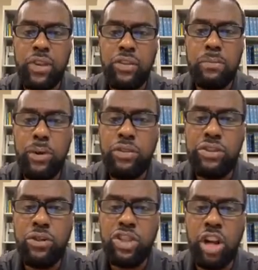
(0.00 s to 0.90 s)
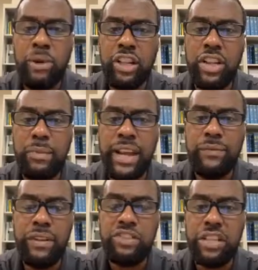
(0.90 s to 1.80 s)
The person who's talking about eliminating
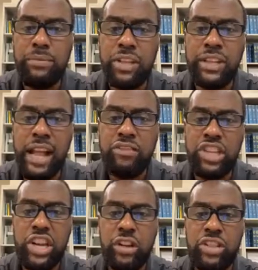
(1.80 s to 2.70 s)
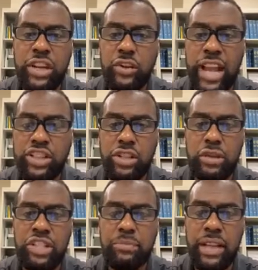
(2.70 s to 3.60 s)
$15 million a year to international
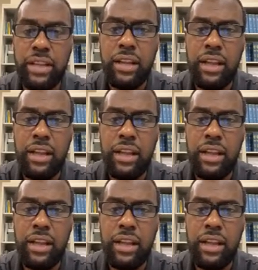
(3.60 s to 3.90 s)
is me.